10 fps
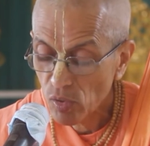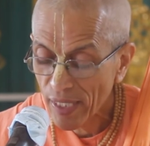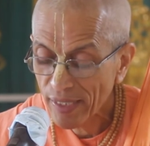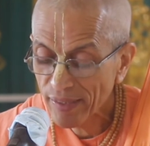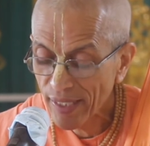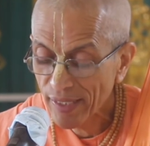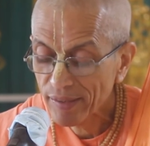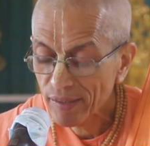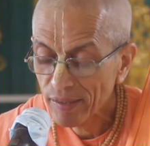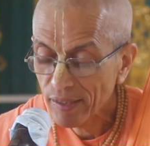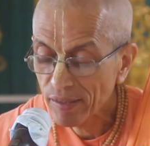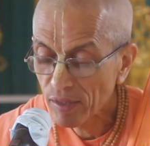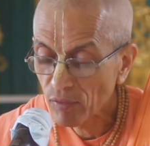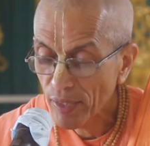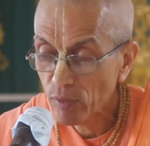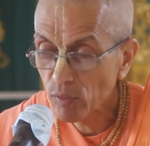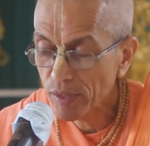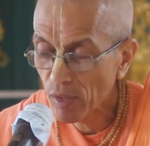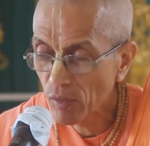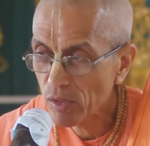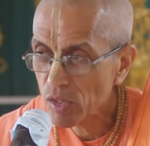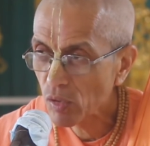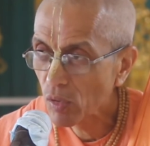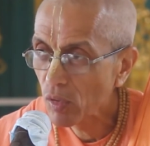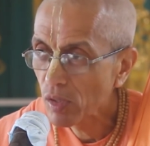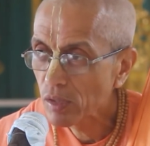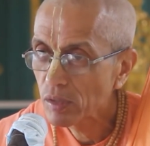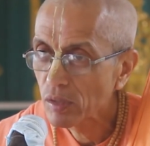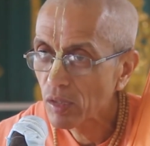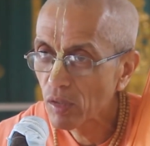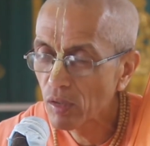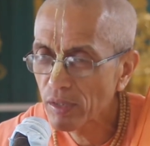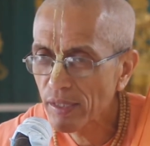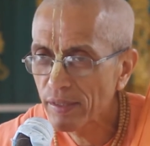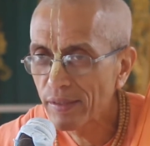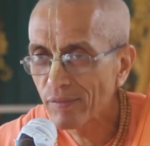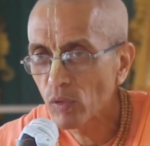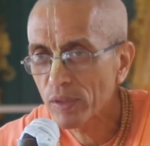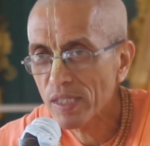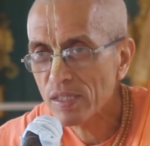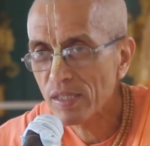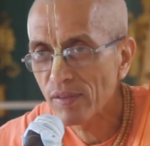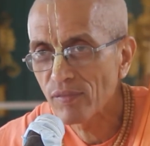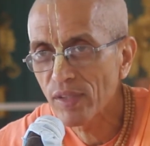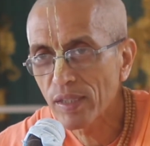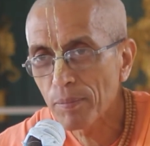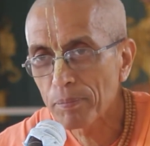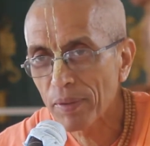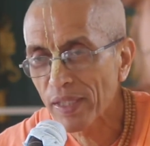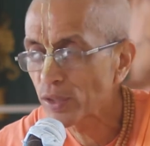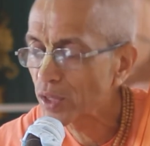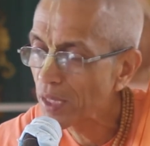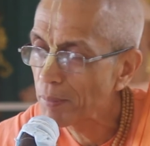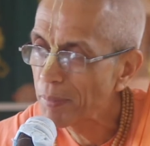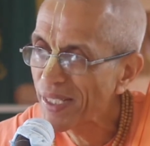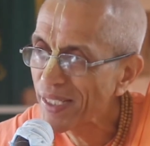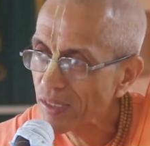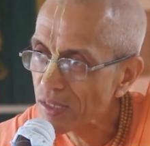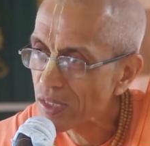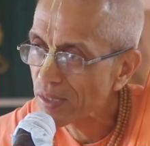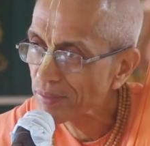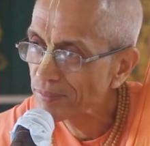like that, in the Vaikuntha also, all the devotees live in palatial buildings.